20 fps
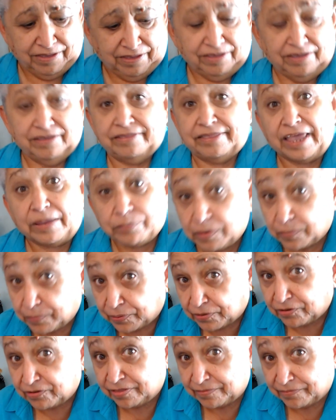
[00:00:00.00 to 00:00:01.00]
they
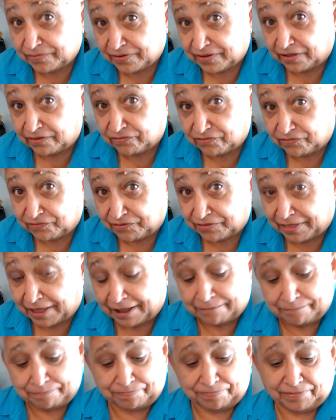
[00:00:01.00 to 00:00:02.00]
prepare themselves for that.
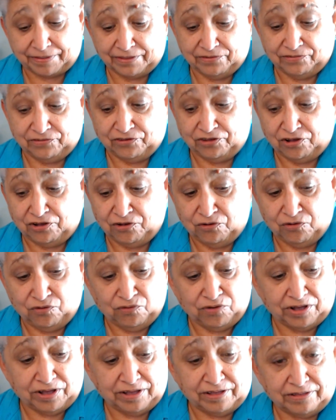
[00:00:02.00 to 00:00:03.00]

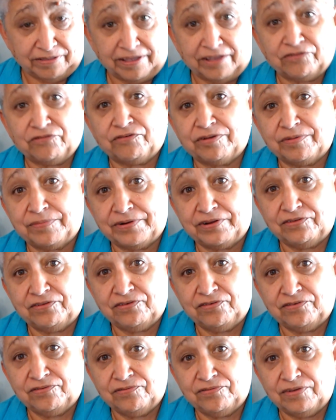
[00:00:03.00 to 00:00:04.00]
So that's what I'm going to
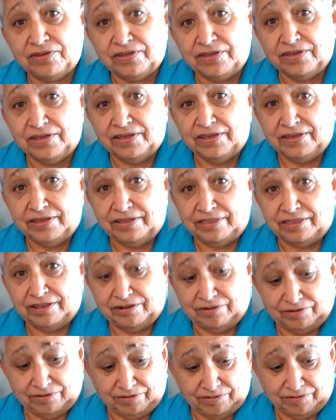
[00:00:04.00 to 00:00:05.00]
do.
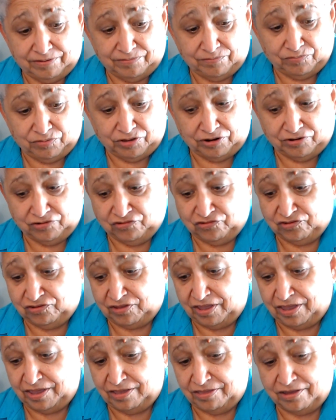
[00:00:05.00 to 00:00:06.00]
I'm going to
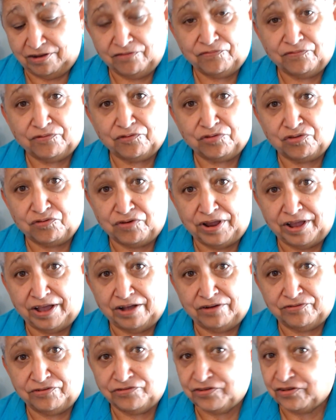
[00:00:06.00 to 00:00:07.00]
stay there for 3
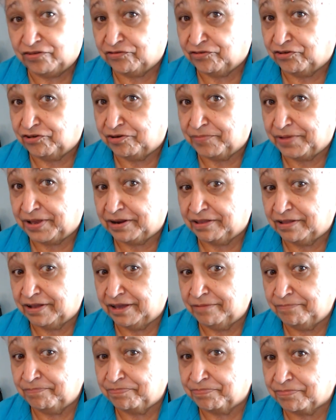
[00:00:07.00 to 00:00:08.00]
hours. That's a good amount of
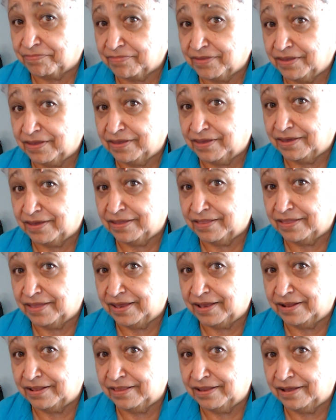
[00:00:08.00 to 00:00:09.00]
time. And
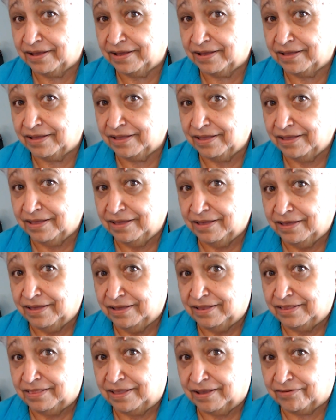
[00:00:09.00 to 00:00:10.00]
then
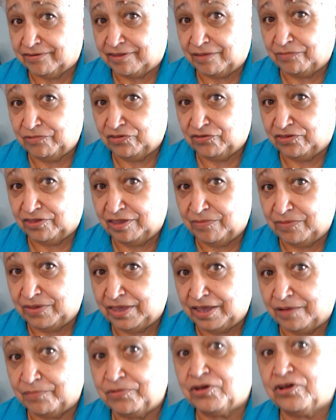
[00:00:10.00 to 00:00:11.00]
next time you see me,
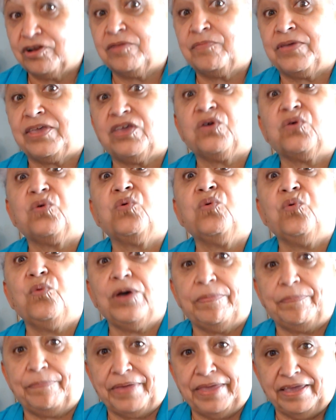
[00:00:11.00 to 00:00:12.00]
I'm going to be
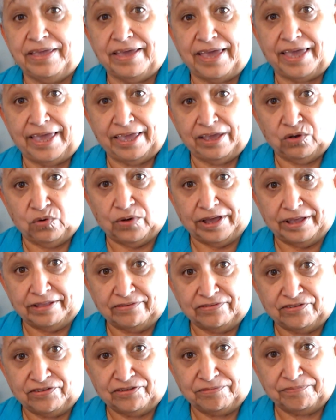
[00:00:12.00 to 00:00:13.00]
whipping egg
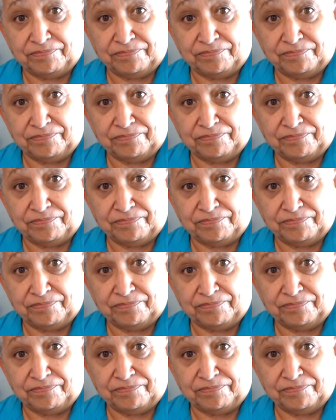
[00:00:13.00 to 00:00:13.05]
whites.